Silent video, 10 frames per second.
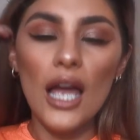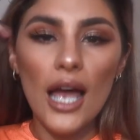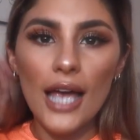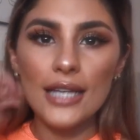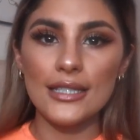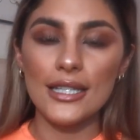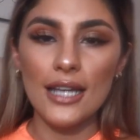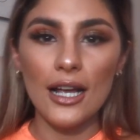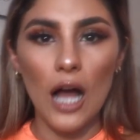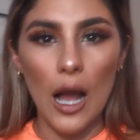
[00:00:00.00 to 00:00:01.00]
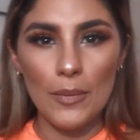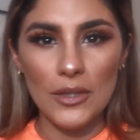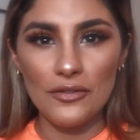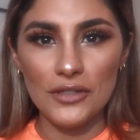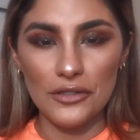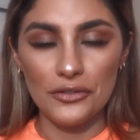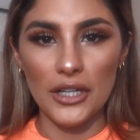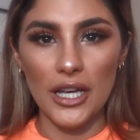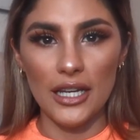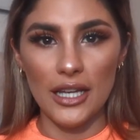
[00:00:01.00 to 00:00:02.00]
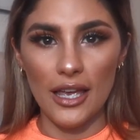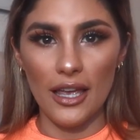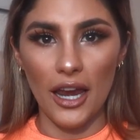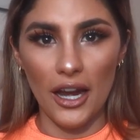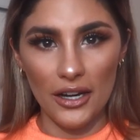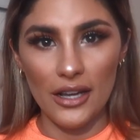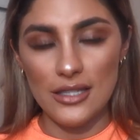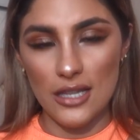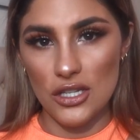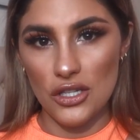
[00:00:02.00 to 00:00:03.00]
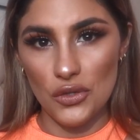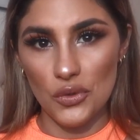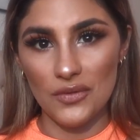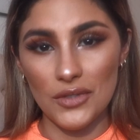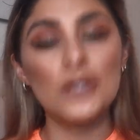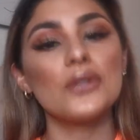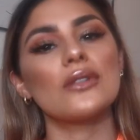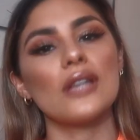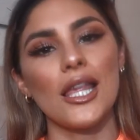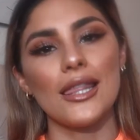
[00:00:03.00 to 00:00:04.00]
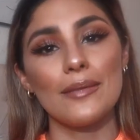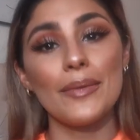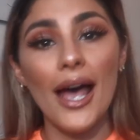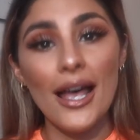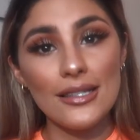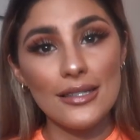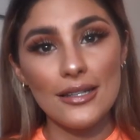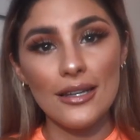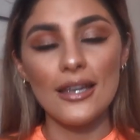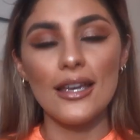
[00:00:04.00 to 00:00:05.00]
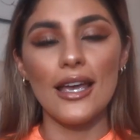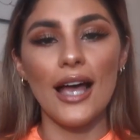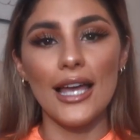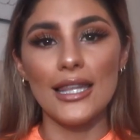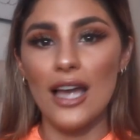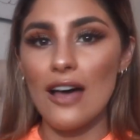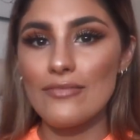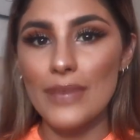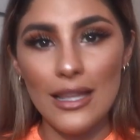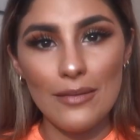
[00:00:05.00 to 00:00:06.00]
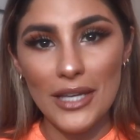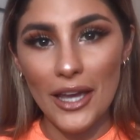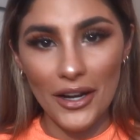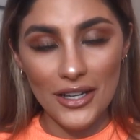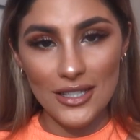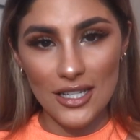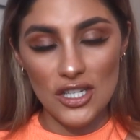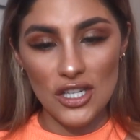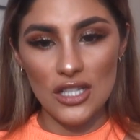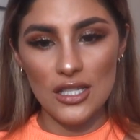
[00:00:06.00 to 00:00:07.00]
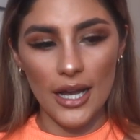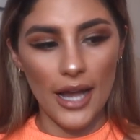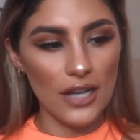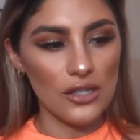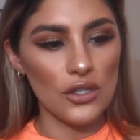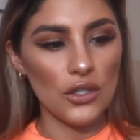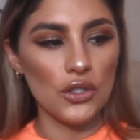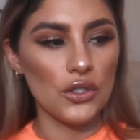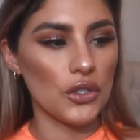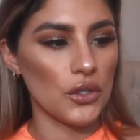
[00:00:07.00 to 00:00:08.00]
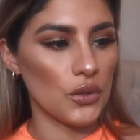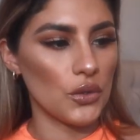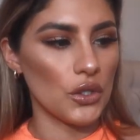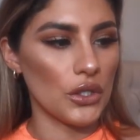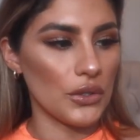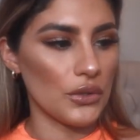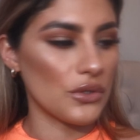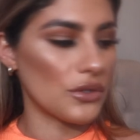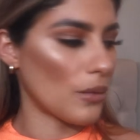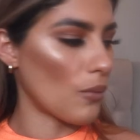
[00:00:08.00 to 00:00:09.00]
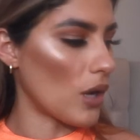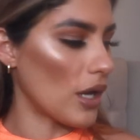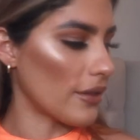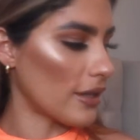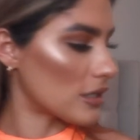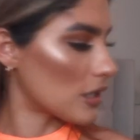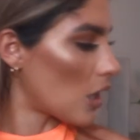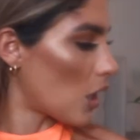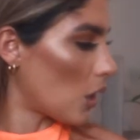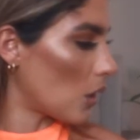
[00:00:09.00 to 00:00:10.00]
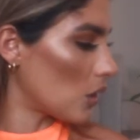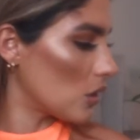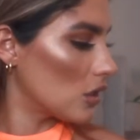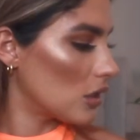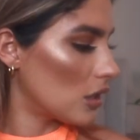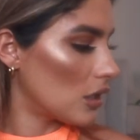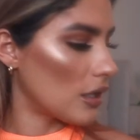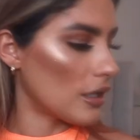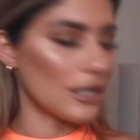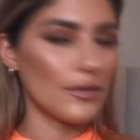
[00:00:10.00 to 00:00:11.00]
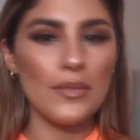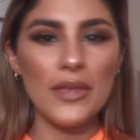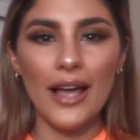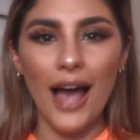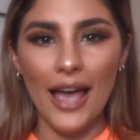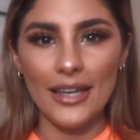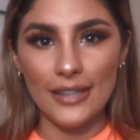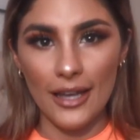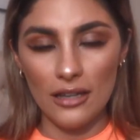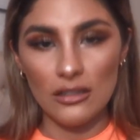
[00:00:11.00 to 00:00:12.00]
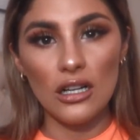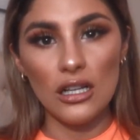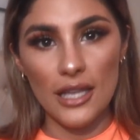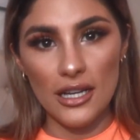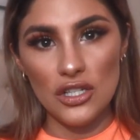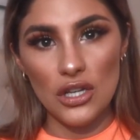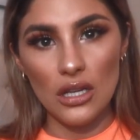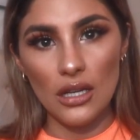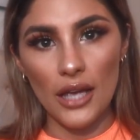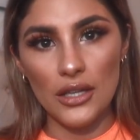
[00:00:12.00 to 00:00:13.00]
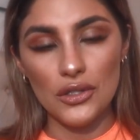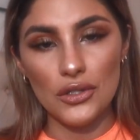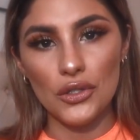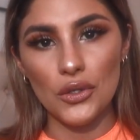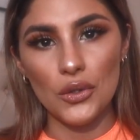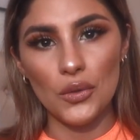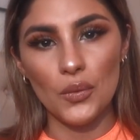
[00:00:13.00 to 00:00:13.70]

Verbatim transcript: I did a couple of different uh, hair extensions reviews in the past. I love Bellami hair extensions. I actually used to use the one that's called, it's from the Guy Tank collection. I used to